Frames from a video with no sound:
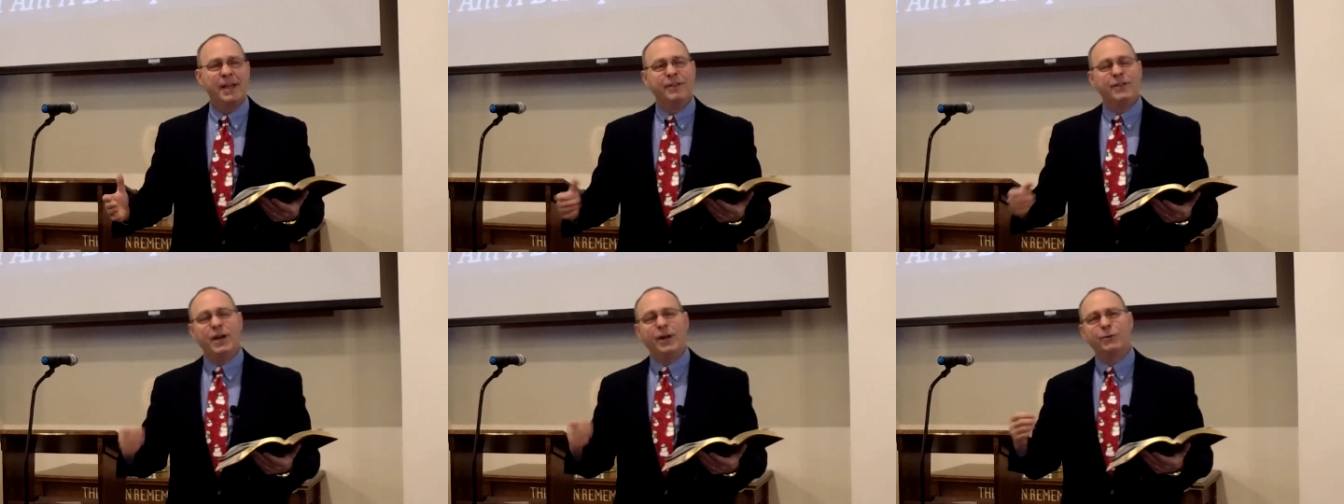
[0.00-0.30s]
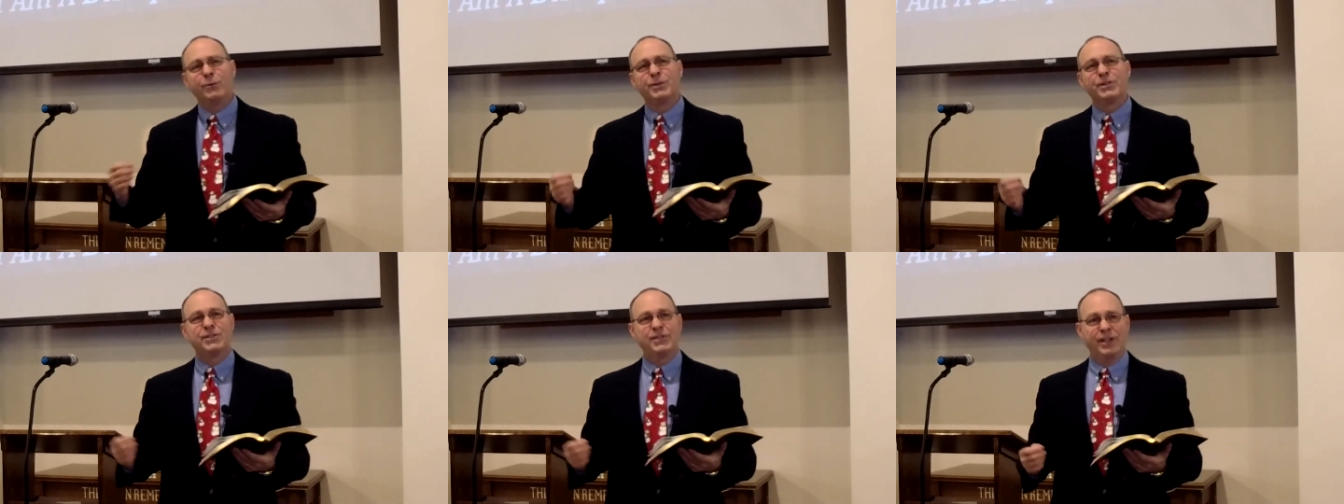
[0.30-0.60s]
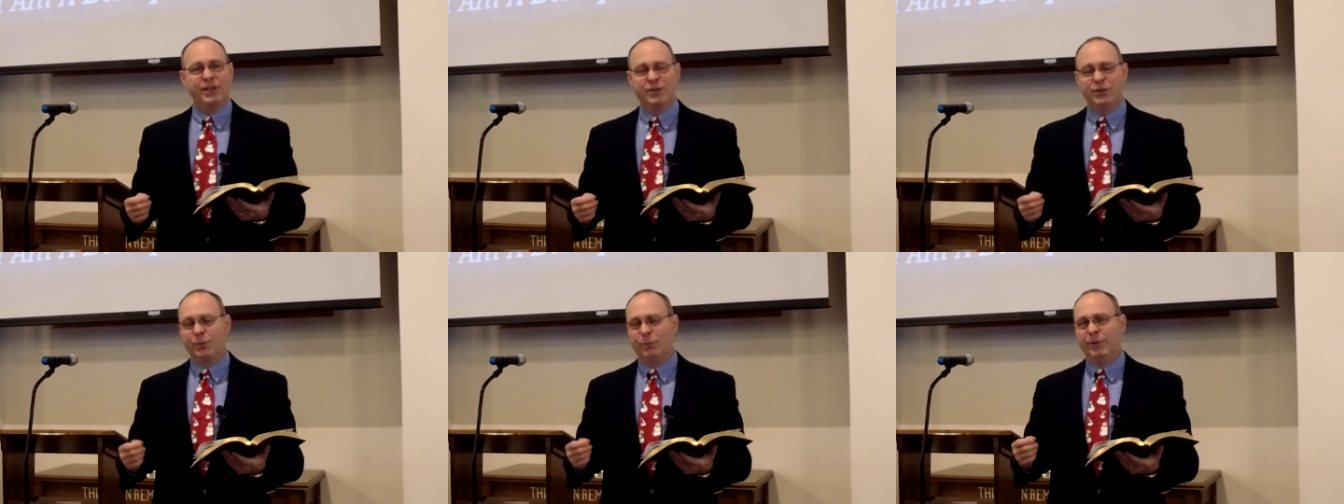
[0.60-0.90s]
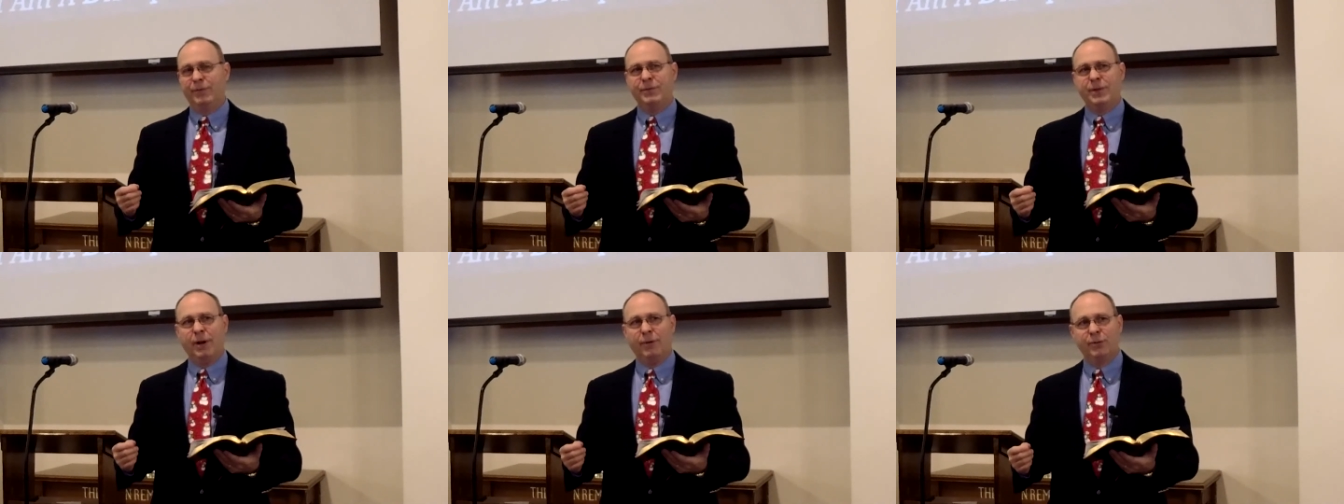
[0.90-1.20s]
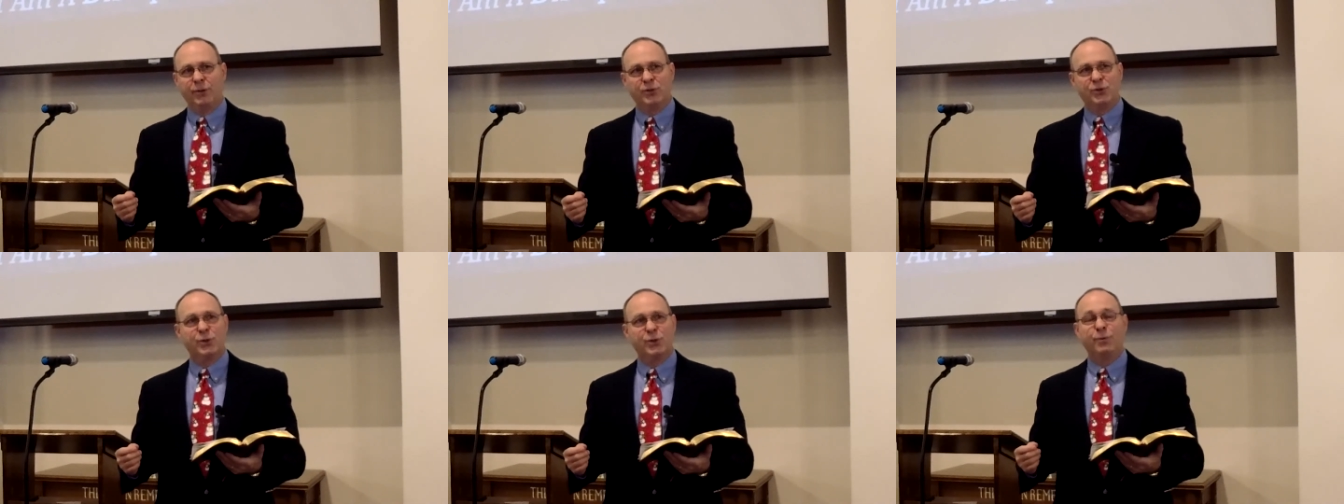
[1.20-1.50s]
The other essential we've
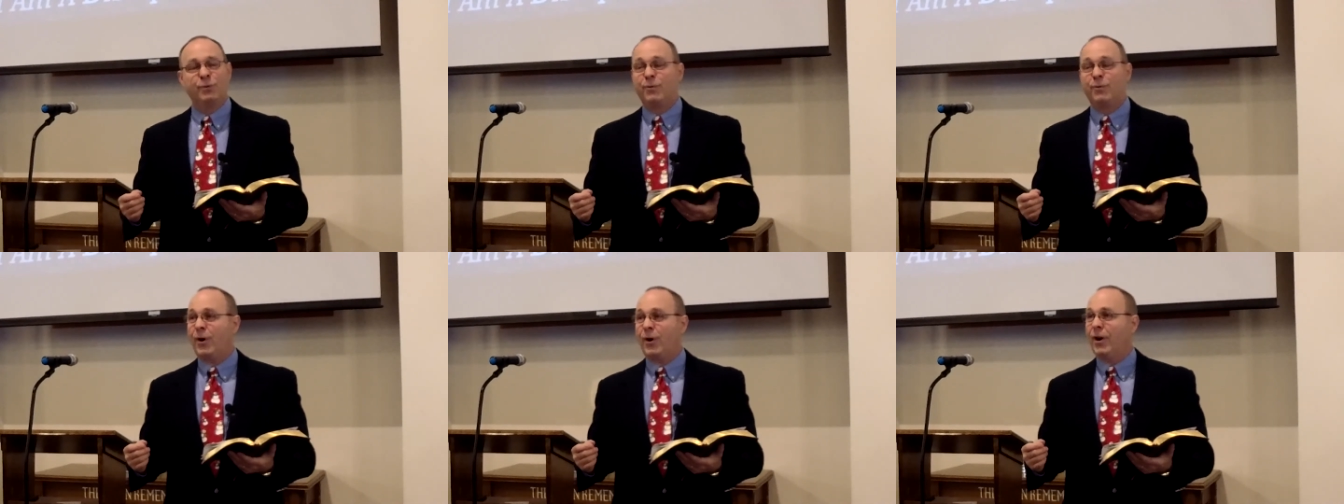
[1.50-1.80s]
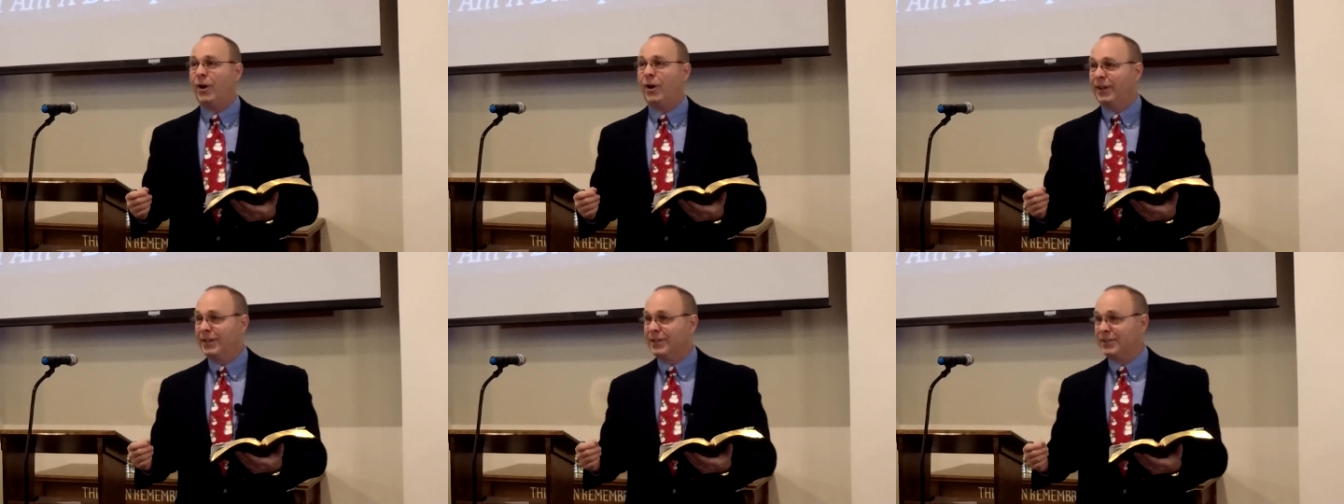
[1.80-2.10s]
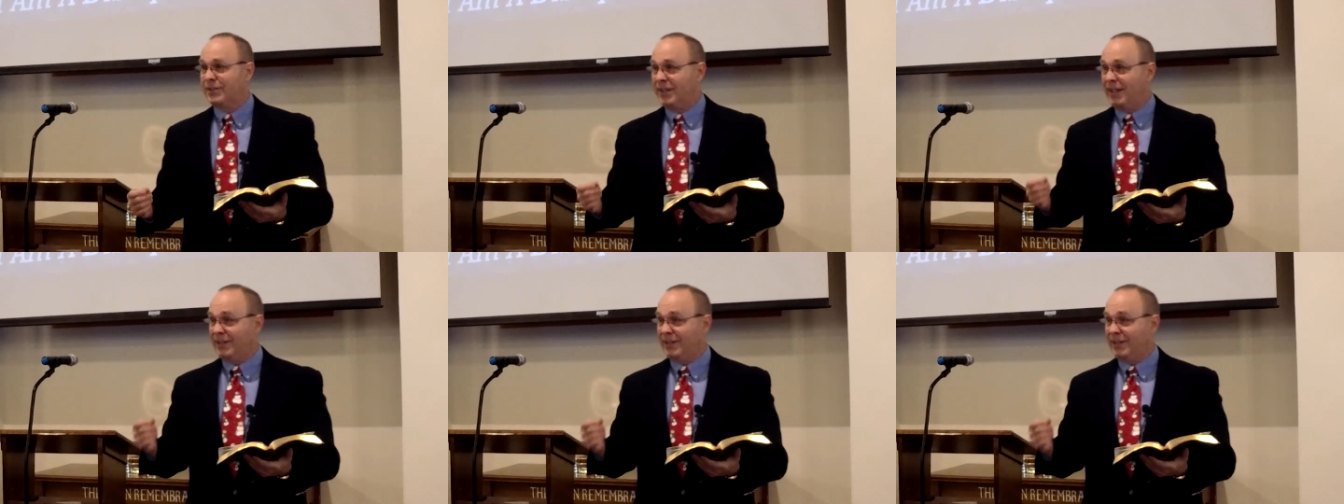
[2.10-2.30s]
covered so far is